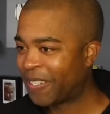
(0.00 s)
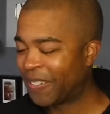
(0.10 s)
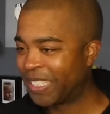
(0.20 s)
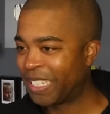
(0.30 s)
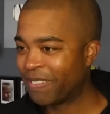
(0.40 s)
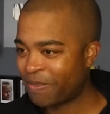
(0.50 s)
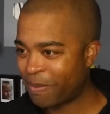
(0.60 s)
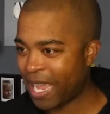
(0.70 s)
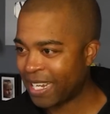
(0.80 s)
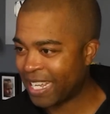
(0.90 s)
Don't tell me
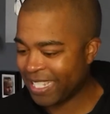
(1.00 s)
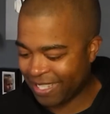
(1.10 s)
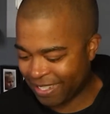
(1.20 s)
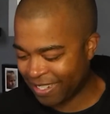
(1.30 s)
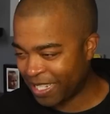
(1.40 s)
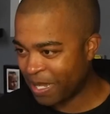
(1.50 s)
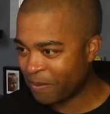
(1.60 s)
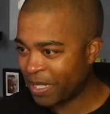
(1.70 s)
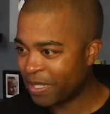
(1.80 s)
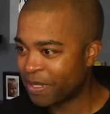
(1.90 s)
bad guys is gonna get
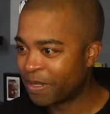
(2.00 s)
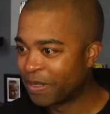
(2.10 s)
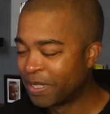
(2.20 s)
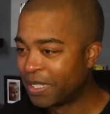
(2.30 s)
me too.